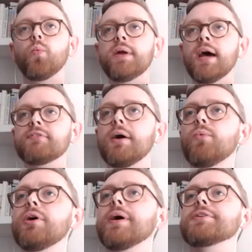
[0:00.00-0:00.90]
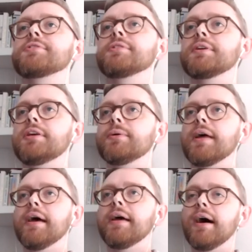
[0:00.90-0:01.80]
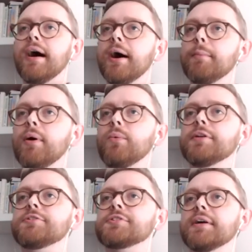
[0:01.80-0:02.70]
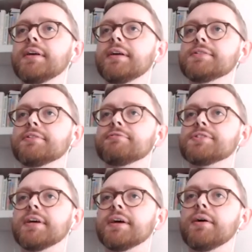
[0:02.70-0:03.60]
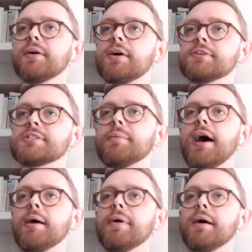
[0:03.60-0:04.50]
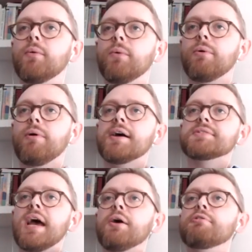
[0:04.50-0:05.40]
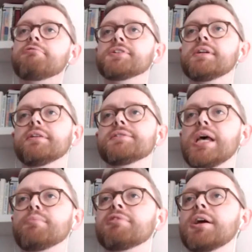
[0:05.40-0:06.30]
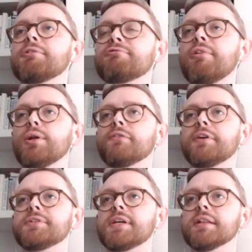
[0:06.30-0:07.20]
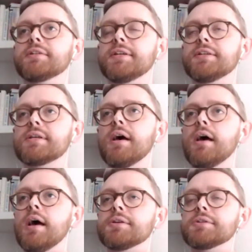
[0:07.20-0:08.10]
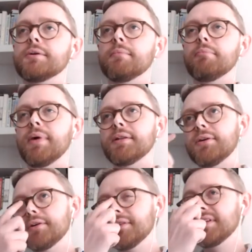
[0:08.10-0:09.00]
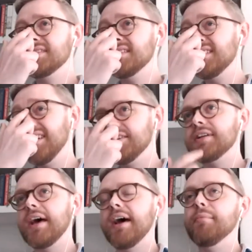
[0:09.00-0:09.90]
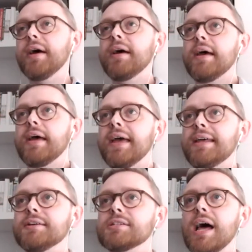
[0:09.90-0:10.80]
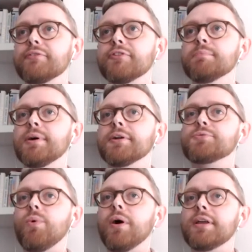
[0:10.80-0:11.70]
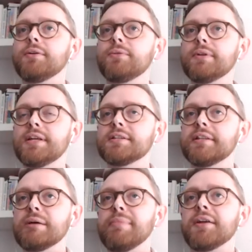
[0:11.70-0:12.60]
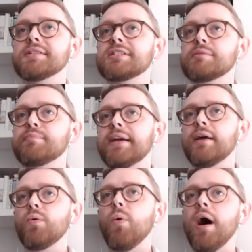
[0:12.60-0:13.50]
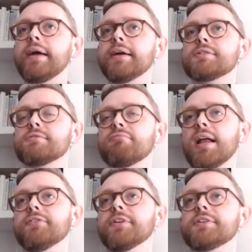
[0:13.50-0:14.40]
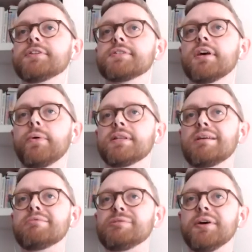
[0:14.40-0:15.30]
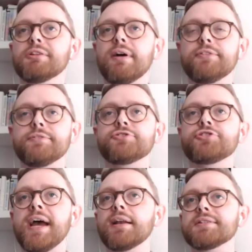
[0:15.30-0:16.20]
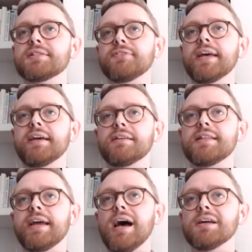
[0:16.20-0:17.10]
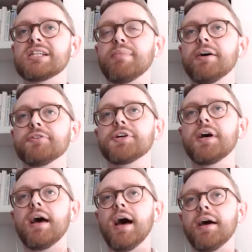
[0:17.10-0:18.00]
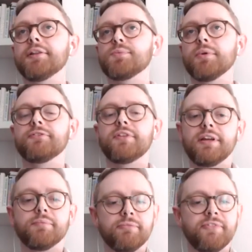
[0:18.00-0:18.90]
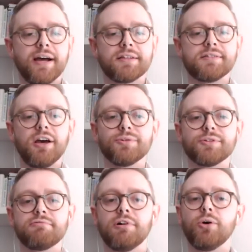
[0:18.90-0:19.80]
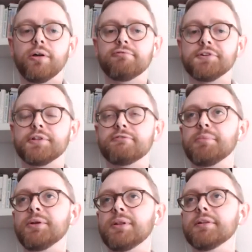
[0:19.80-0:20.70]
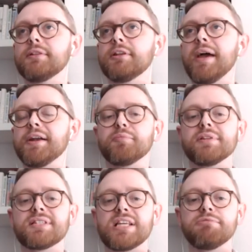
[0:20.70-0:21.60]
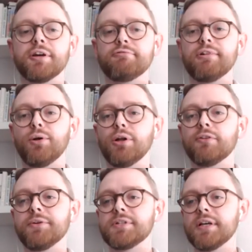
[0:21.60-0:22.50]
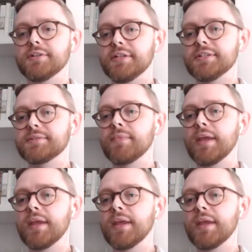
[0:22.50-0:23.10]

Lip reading: we have got one question in the Q&A, which I think is interesting. So we're asked, how critical is separate control over utilities? So my thought on this is that it is relevant, but what you need to think about is explaining why it's relevant. So it seems to be on the revenue's checklist of things they ask about, and it's one of the facts they always throw in front of the tribunal that there may not have been separate control over utilities.